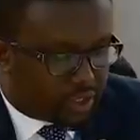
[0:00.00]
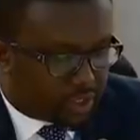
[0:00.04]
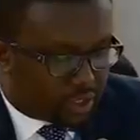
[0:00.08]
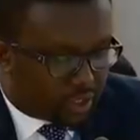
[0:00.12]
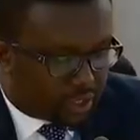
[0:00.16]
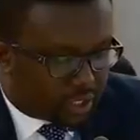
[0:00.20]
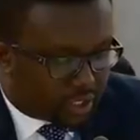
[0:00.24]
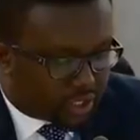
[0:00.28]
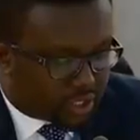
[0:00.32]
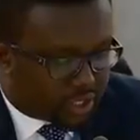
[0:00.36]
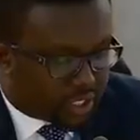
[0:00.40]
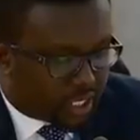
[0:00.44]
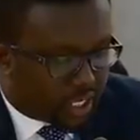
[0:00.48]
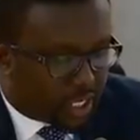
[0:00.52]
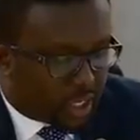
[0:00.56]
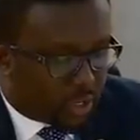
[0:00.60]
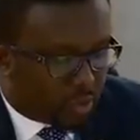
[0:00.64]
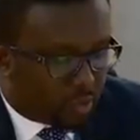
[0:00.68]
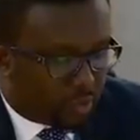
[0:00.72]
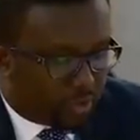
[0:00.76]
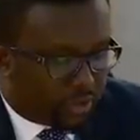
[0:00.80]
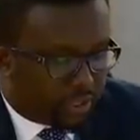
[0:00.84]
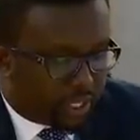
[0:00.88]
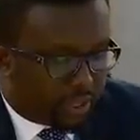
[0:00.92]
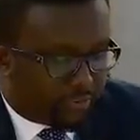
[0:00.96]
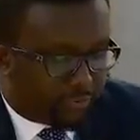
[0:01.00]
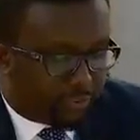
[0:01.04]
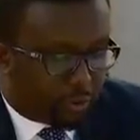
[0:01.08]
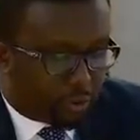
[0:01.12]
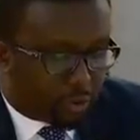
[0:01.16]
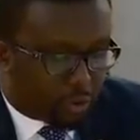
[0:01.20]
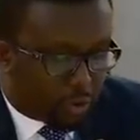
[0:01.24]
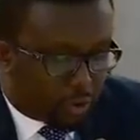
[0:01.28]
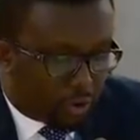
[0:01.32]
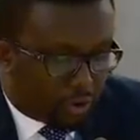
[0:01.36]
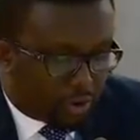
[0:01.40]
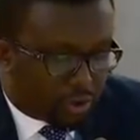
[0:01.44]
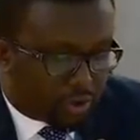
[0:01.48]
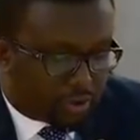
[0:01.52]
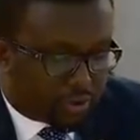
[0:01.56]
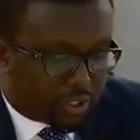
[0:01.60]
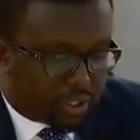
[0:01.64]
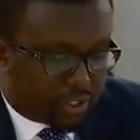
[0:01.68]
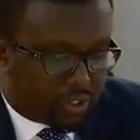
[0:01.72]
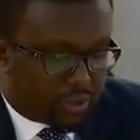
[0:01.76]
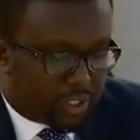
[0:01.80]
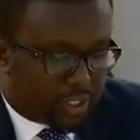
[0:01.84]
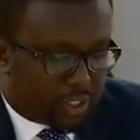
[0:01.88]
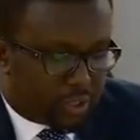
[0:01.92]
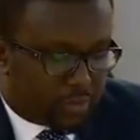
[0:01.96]
Journalists. We therefore call on the
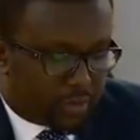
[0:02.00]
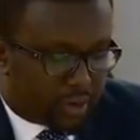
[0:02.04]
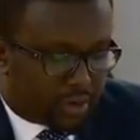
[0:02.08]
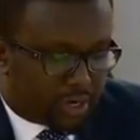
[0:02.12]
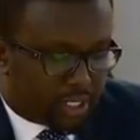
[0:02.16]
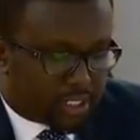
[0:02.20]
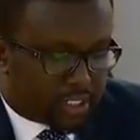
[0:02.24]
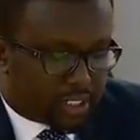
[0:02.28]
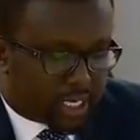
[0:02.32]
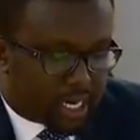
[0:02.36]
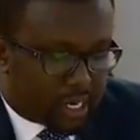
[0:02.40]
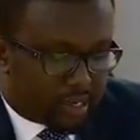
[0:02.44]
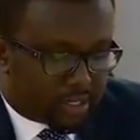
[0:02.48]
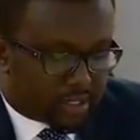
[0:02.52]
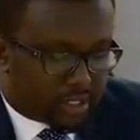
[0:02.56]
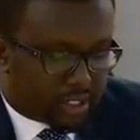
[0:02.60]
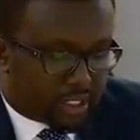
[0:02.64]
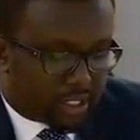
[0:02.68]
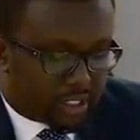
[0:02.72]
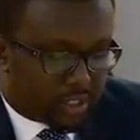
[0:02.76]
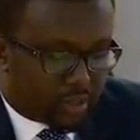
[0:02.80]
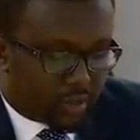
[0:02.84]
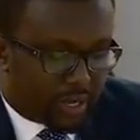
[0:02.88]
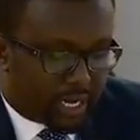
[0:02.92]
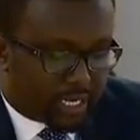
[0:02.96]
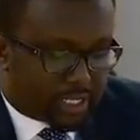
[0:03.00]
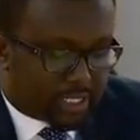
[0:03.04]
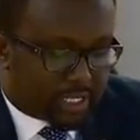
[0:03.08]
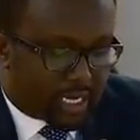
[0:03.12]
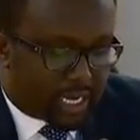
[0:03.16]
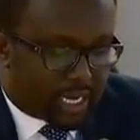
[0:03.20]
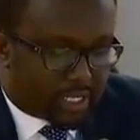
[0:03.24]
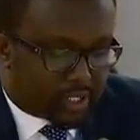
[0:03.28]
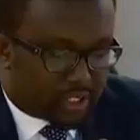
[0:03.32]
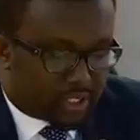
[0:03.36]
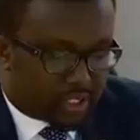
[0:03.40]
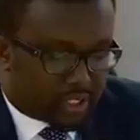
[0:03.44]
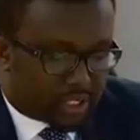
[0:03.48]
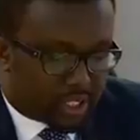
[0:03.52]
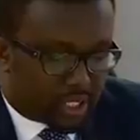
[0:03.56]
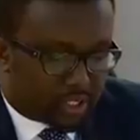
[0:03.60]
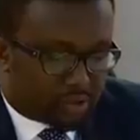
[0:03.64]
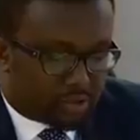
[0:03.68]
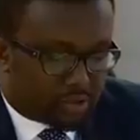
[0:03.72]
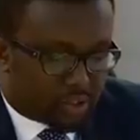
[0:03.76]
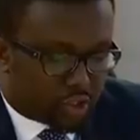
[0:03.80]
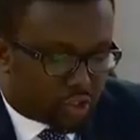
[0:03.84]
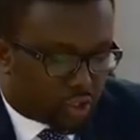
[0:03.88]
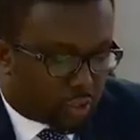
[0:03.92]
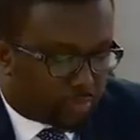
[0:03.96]
UN Human Rights Council to act urgently
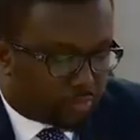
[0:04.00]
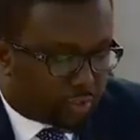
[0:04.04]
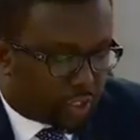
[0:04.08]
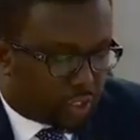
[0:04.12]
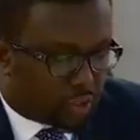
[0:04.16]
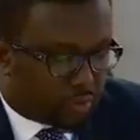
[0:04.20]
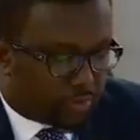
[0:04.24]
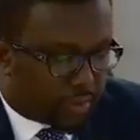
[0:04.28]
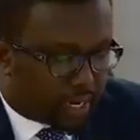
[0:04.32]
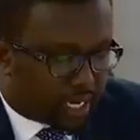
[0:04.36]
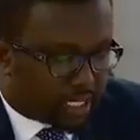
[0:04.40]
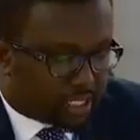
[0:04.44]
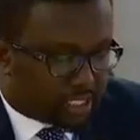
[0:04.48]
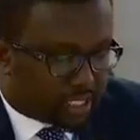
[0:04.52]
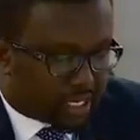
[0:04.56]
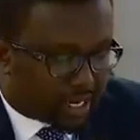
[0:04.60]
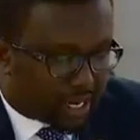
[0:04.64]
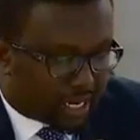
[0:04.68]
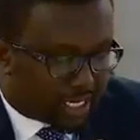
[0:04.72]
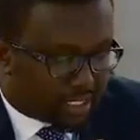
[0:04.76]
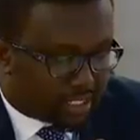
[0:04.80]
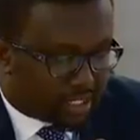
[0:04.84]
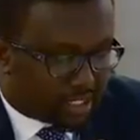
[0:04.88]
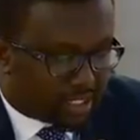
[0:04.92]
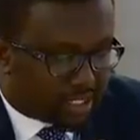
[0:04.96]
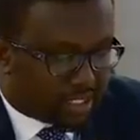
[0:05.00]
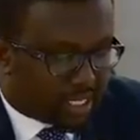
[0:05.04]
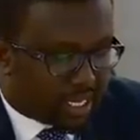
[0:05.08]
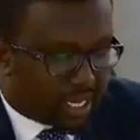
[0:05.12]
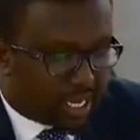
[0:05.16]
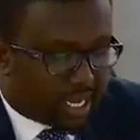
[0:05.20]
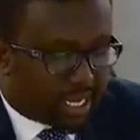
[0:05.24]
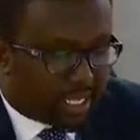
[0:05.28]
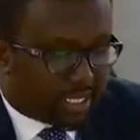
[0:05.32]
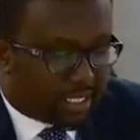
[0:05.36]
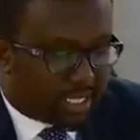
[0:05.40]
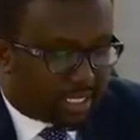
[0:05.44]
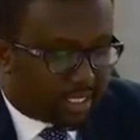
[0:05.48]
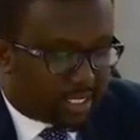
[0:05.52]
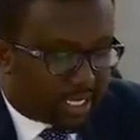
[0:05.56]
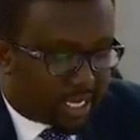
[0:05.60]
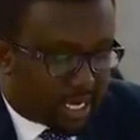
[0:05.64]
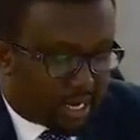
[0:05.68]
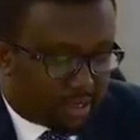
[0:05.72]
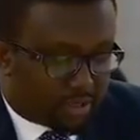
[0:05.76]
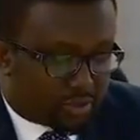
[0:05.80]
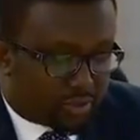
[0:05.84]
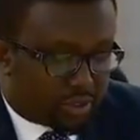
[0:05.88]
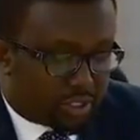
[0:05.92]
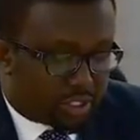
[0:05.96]
to stop the human rights crisis that the
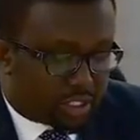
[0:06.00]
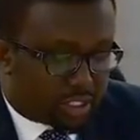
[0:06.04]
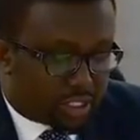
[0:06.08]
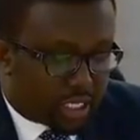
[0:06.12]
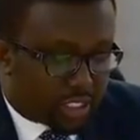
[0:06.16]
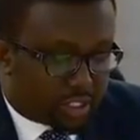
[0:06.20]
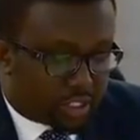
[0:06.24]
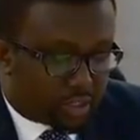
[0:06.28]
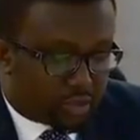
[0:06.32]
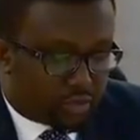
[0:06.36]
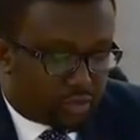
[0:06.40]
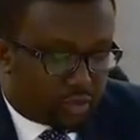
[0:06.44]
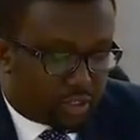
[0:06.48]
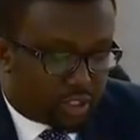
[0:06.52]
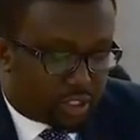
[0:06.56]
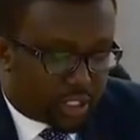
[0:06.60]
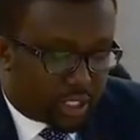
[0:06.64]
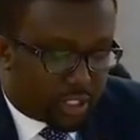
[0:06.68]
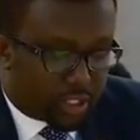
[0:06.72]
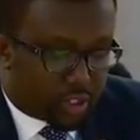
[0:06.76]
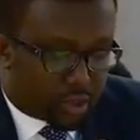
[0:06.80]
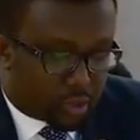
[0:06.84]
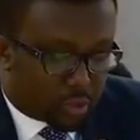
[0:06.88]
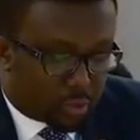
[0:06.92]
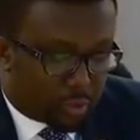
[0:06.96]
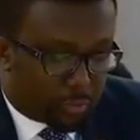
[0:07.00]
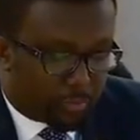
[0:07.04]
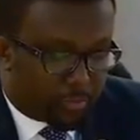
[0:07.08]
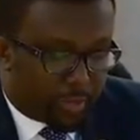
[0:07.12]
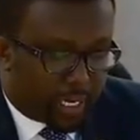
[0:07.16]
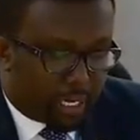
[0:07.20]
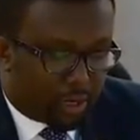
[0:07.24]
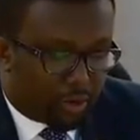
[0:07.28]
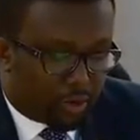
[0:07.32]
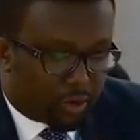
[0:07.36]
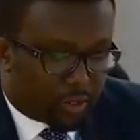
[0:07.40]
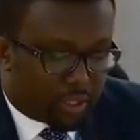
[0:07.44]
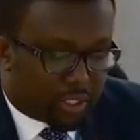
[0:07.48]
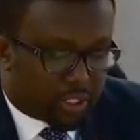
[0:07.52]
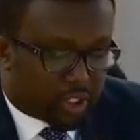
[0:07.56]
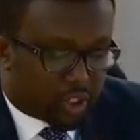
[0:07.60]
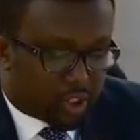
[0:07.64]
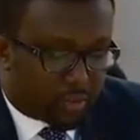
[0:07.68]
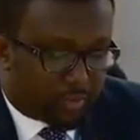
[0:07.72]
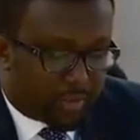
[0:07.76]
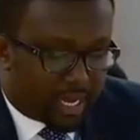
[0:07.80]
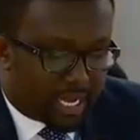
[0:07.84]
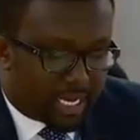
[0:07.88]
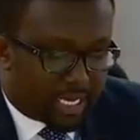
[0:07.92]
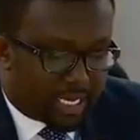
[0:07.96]
country started to descend to by holding
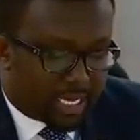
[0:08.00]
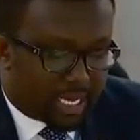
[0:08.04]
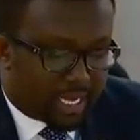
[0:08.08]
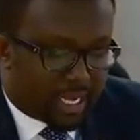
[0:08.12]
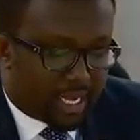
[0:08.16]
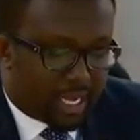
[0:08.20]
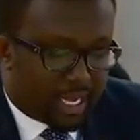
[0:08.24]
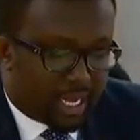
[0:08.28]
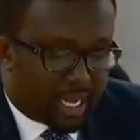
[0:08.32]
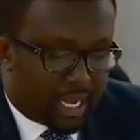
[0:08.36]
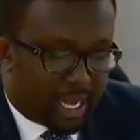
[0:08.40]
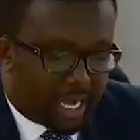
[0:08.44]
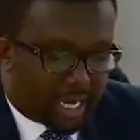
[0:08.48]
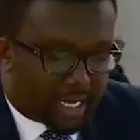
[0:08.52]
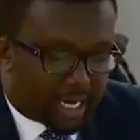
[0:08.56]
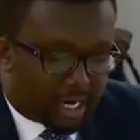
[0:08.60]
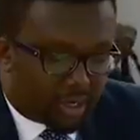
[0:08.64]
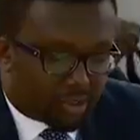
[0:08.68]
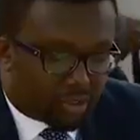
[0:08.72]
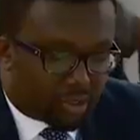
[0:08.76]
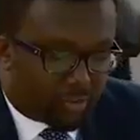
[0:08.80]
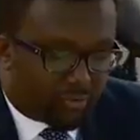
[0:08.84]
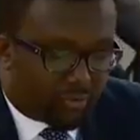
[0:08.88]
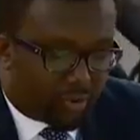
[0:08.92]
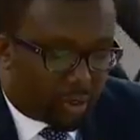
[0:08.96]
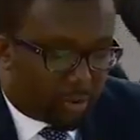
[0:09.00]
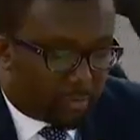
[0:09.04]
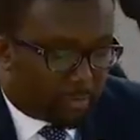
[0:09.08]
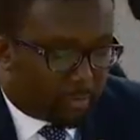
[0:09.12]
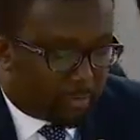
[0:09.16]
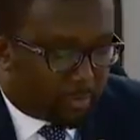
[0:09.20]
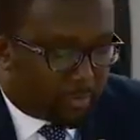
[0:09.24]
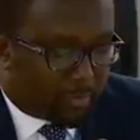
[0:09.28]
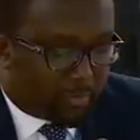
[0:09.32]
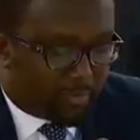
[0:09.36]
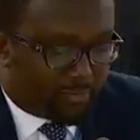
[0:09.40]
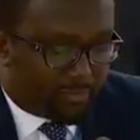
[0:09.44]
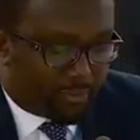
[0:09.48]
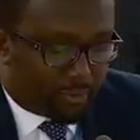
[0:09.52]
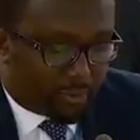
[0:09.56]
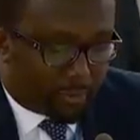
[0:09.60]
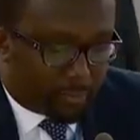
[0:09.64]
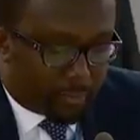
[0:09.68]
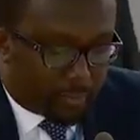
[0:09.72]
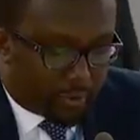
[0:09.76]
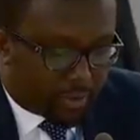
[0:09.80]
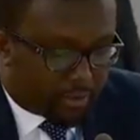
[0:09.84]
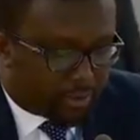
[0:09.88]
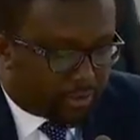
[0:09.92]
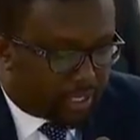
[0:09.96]
Somalia accountable for
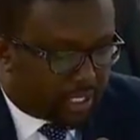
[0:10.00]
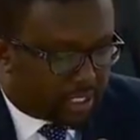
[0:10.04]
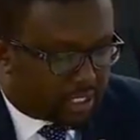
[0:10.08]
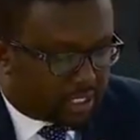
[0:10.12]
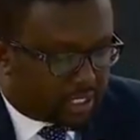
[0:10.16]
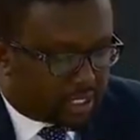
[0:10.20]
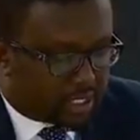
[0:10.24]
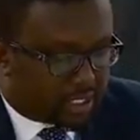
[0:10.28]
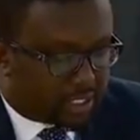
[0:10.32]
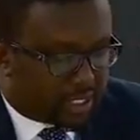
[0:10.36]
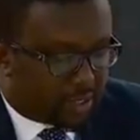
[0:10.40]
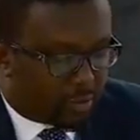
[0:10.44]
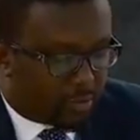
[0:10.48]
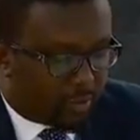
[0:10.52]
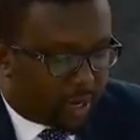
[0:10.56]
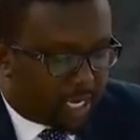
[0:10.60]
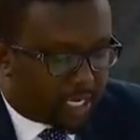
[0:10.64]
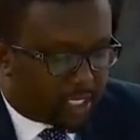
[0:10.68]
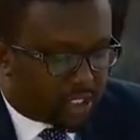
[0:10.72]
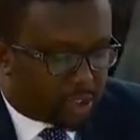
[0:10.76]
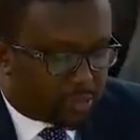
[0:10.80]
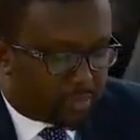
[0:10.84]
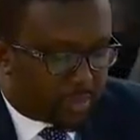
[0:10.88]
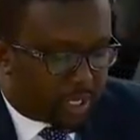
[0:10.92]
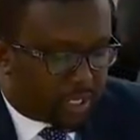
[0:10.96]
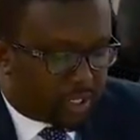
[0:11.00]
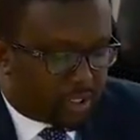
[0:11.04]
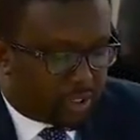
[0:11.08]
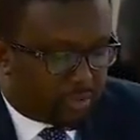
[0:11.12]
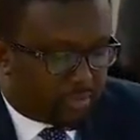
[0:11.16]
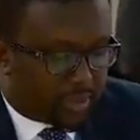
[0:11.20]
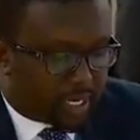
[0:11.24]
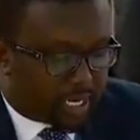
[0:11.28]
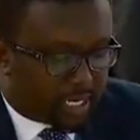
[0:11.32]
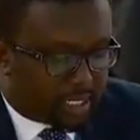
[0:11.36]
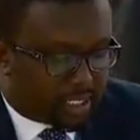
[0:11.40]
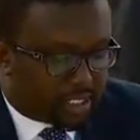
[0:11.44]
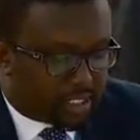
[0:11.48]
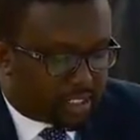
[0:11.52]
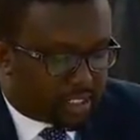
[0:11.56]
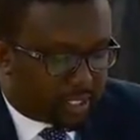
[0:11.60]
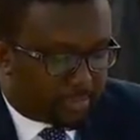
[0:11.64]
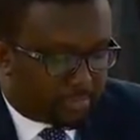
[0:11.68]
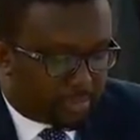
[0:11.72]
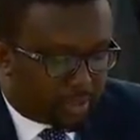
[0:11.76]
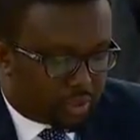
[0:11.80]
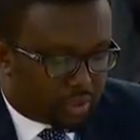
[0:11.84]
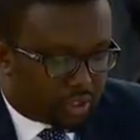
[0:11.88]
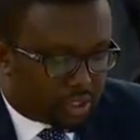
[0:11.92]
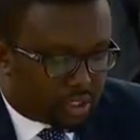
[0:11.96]
both its widespread human rights
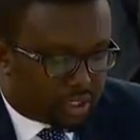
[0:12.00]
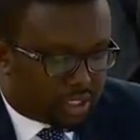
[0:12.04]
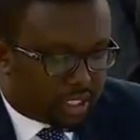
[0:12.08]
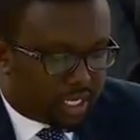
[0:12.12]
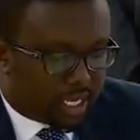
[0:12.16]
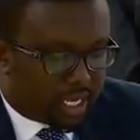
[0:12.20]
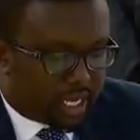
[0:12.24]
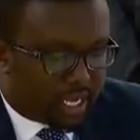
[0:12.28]
abuses